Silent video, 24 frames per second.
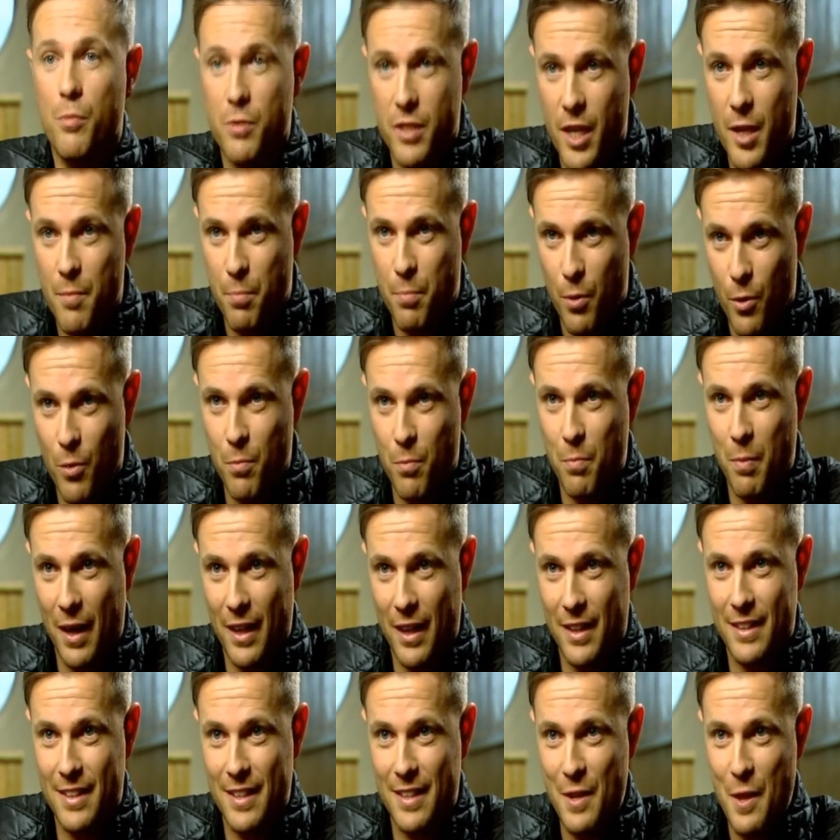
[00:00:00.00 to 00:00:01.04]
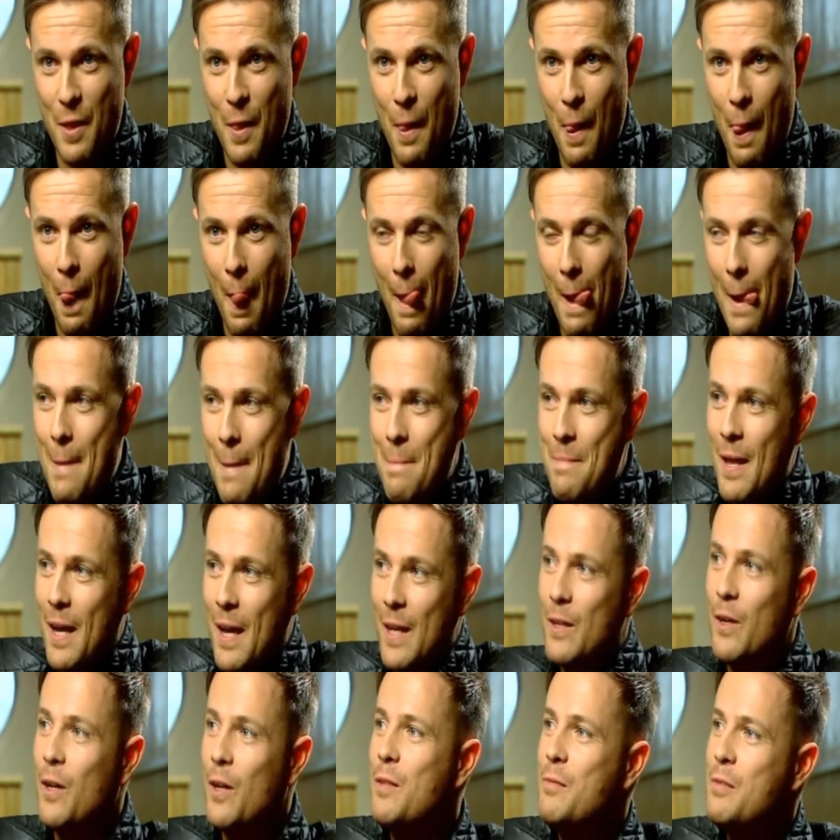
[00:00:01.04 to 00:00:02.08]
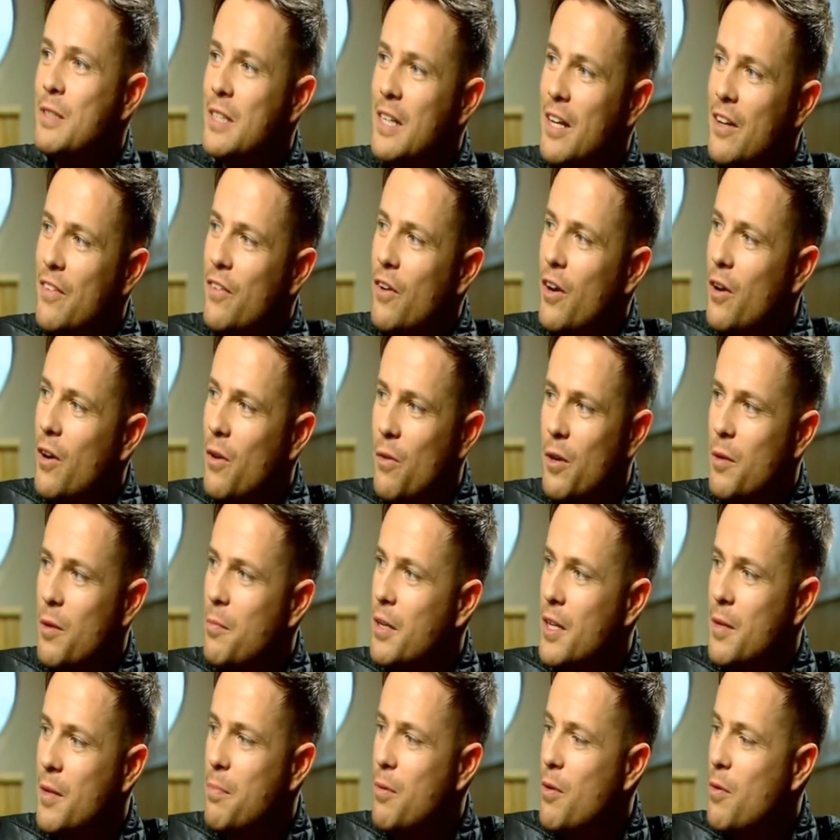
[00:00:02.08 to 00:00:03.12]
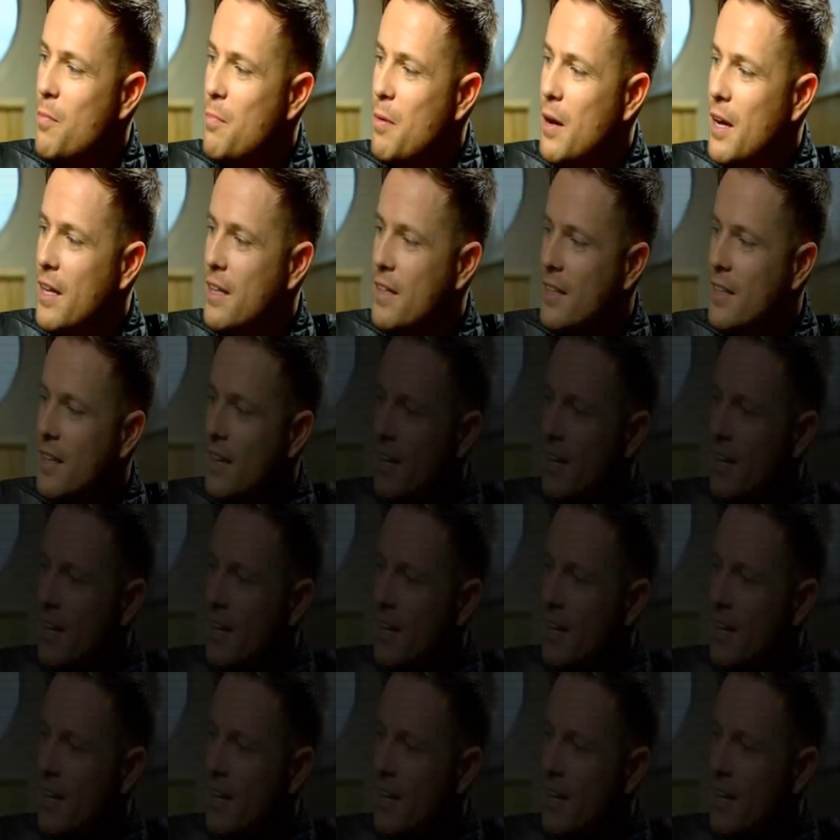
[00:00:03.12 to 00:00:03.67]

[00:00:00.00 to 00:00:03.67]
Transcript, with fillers: he was saying pub band. and I thought to myself, I don't want to be in a pub band.